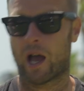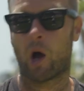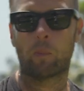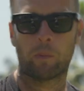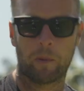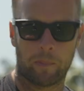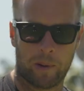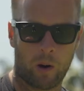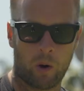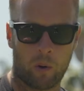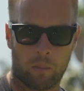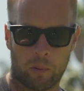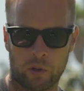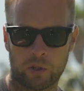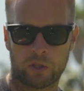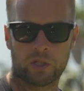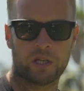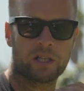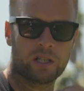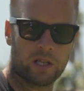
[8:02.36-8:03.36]
up the power
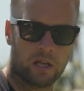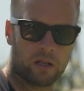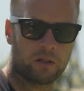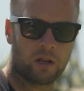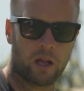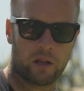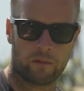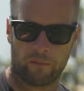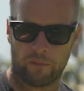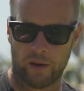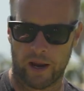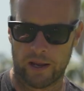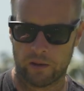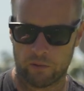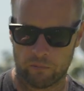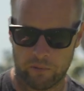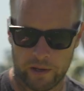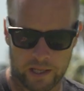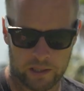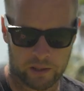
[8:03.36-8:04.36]
punches and find the
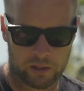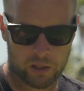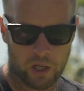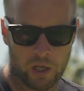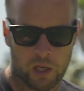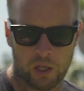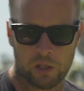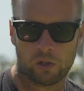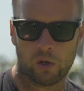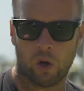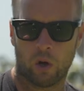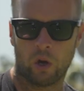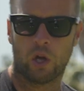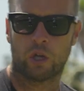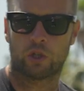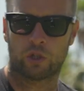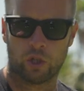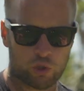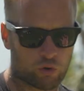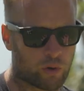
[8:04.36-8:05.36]
range. So
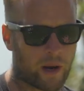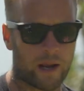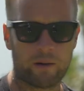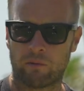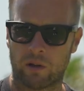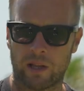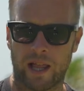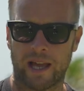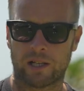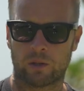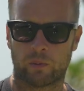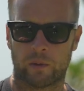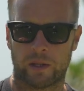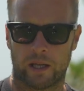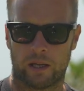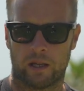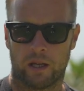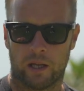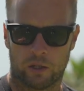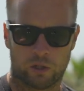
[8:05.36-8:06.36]
just try and relax with
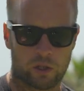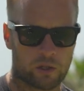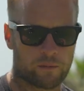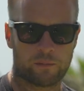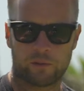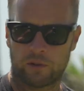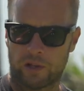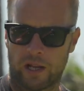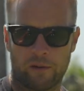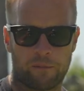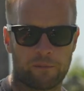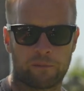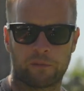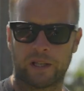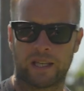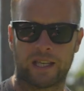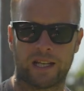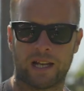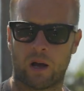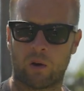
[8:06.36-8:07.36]
it. Just kind of
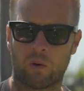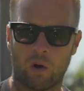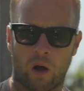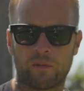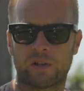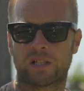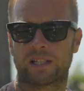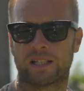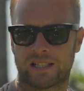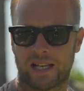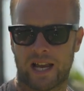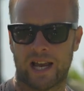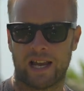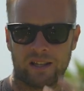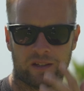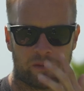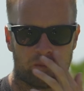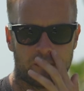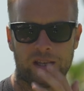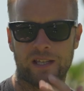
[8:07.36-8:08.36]
flick it out, obviously tighten
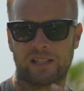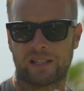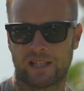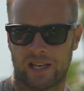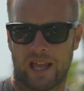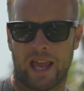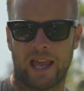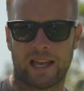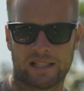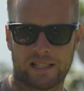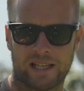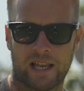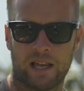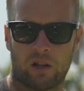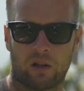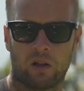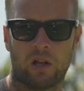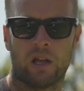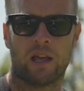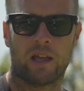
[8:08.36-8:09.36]
the fist and
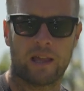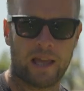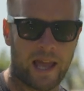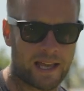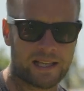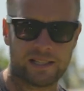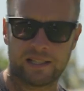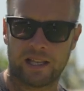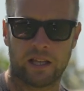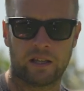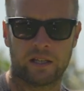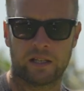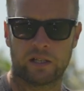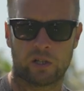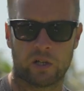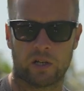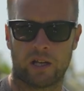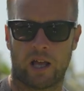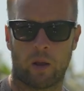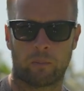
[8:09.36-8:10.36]
exhale. Exhaling is
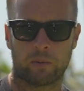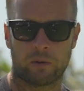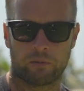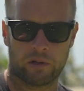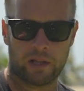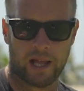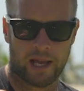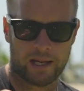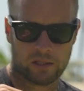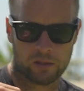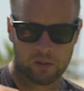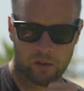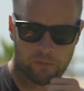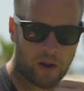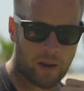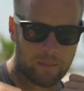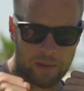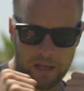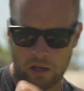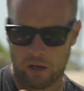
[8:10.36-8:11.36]
going to help you relax. So if
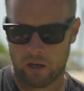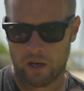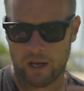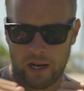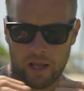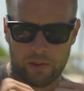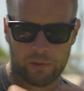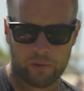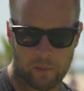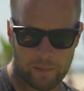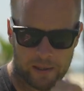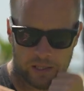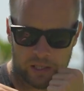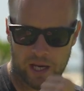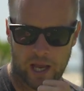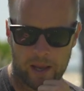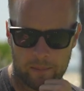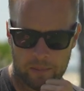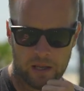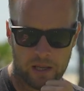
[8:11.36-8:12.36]
I'm here and I throw my
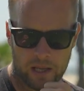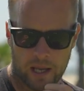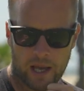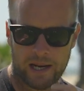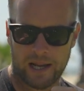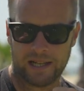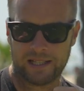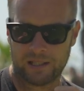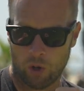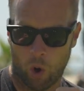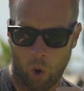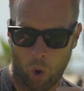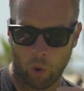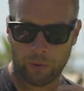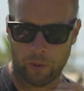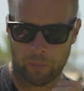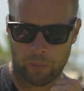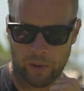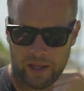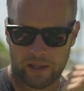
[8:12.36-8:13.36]
jab and I hold
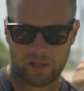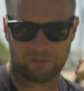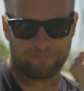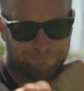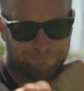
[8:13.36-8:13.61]
the breath,